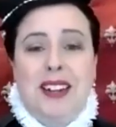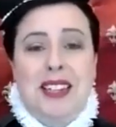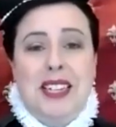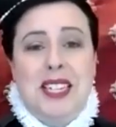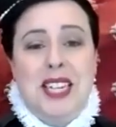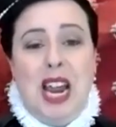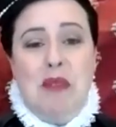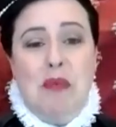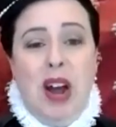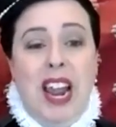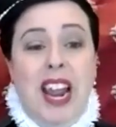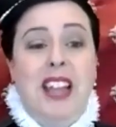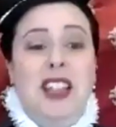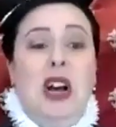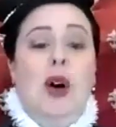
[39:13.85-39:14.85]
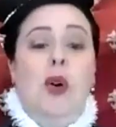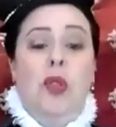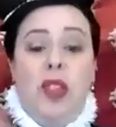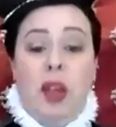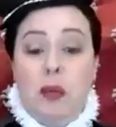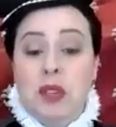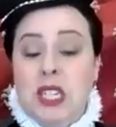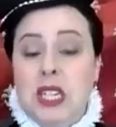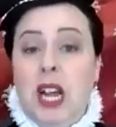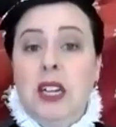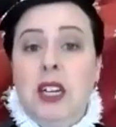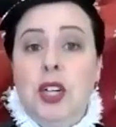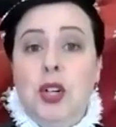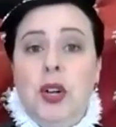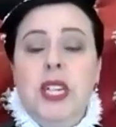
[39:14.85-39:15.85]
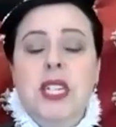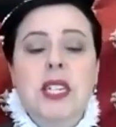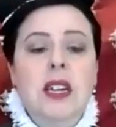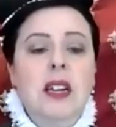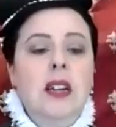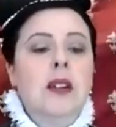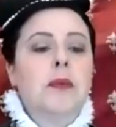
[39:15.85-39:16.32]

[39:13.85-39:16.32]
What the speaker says: in the same way and the whole thing was an underdress.